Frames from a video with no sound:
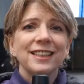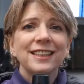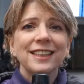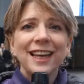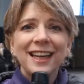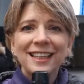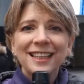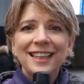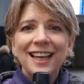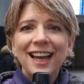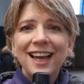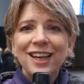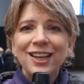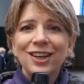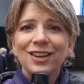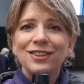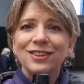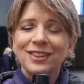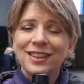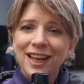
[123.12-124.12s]
San
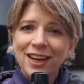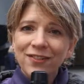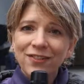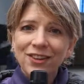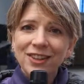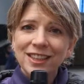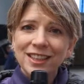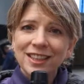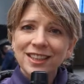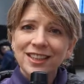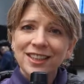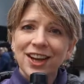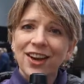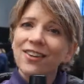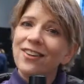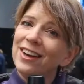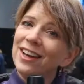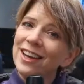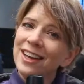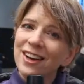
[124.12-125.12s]
Diego, San
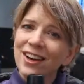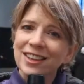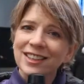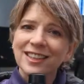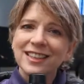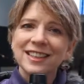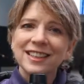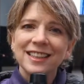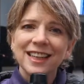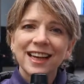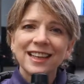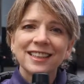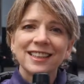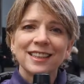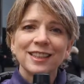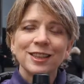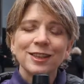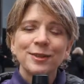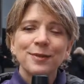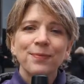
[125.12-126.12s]
Francisco, and Austin,
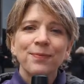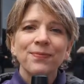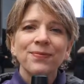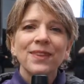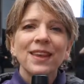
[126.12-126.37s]
Texas.